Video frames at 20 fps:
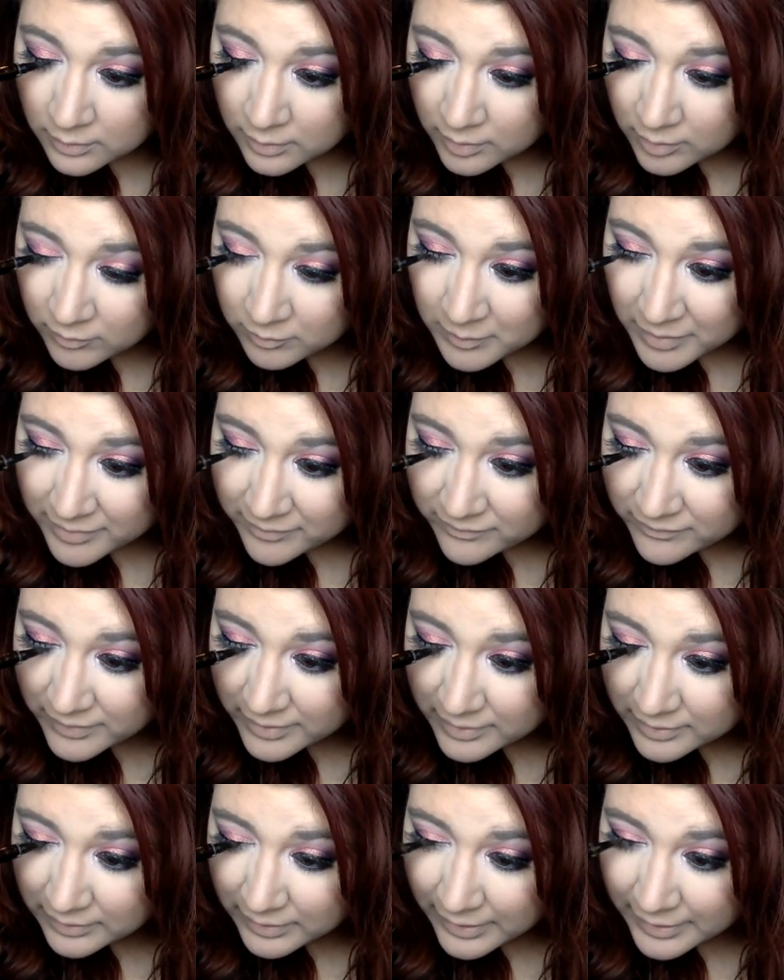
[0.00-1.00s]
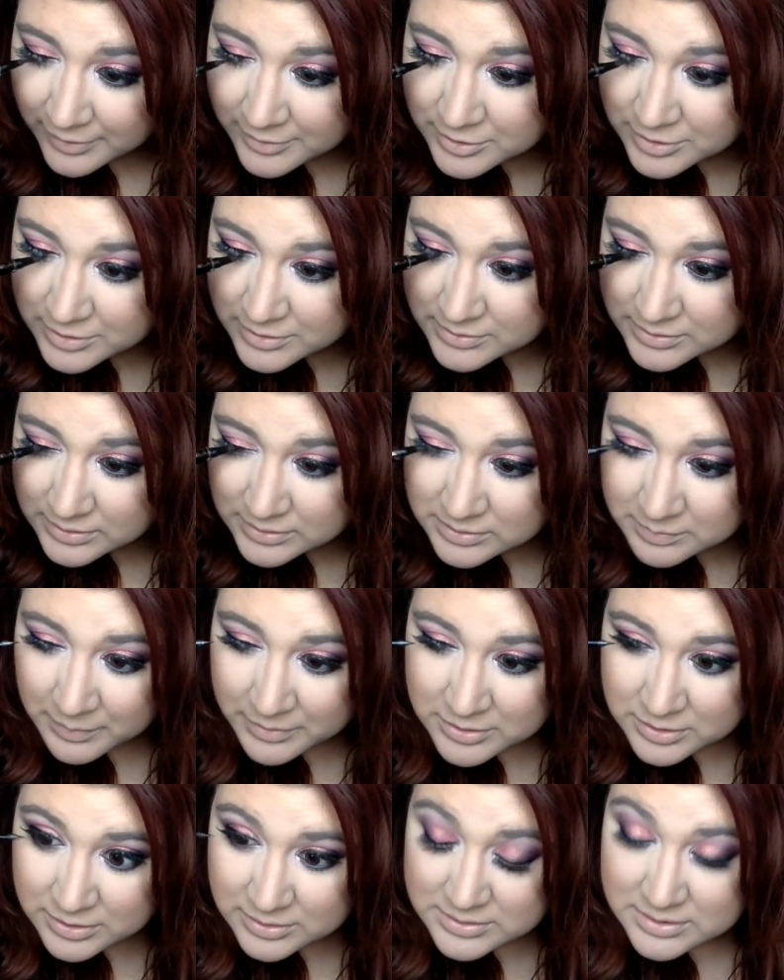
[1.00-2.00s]
of my fake lashes,
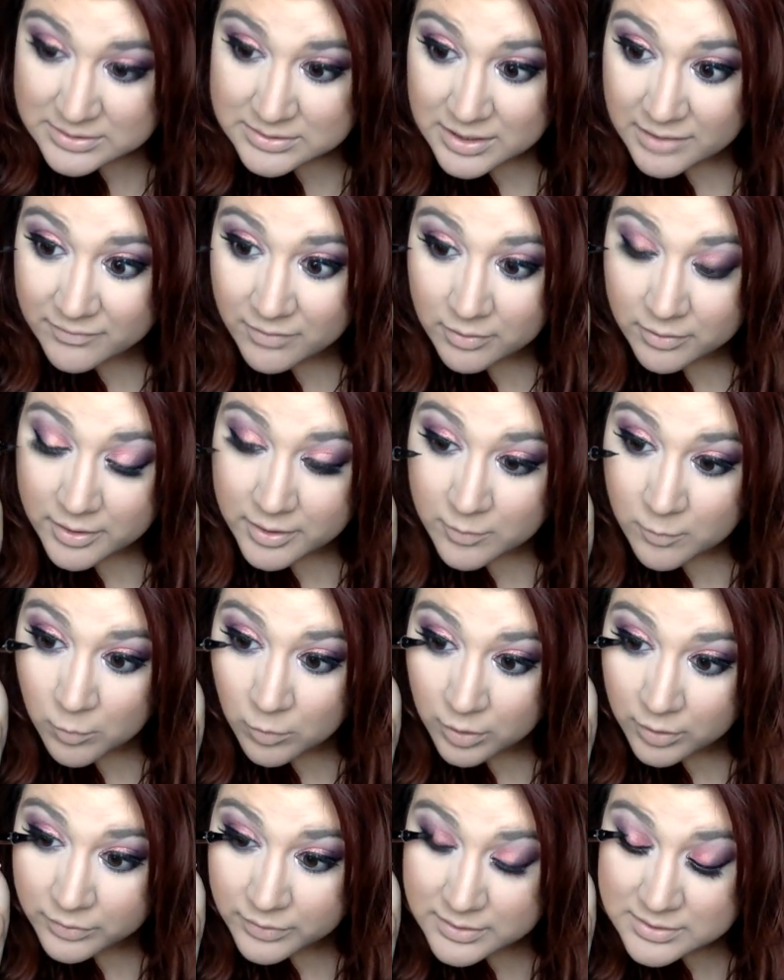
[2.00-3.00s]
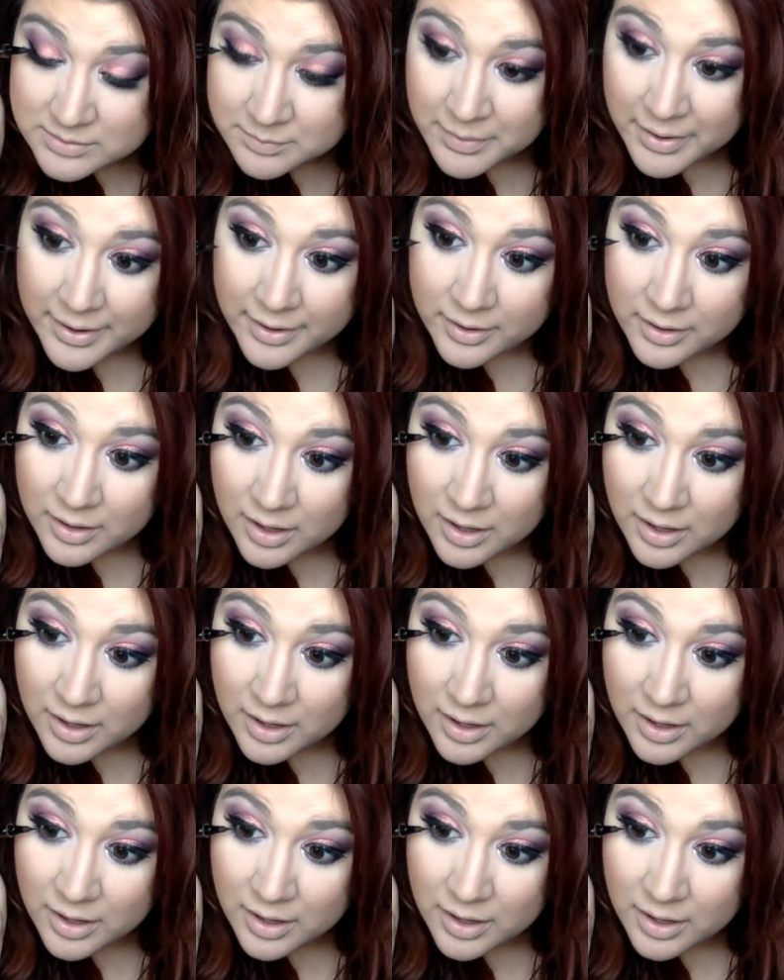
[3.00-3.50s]
especially since I've already worn this pair a